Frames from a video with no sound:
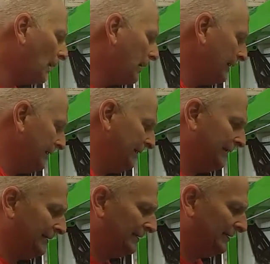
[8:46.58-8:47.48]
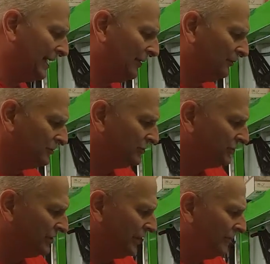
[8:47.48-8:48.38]
And that was
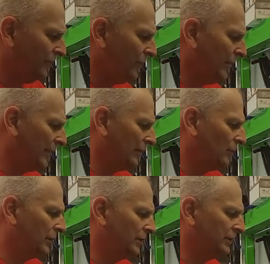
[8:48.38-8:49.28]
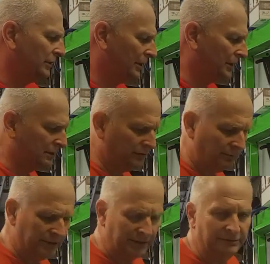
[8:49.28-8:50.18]
the other thing I wanted to talk a little
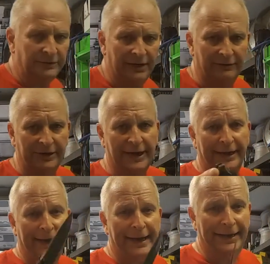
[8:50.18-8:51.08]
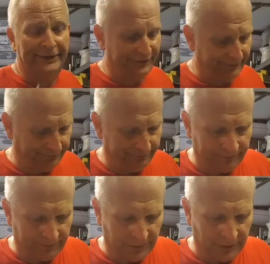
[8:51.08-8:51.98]
bit. Every guy has them,
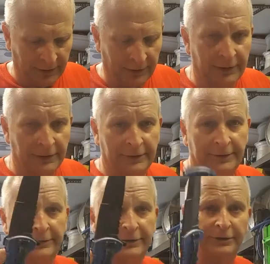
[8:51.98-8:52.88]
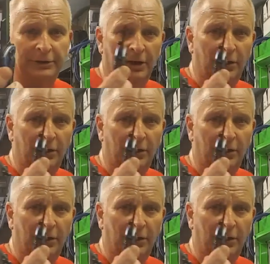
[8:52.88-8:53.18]
you know,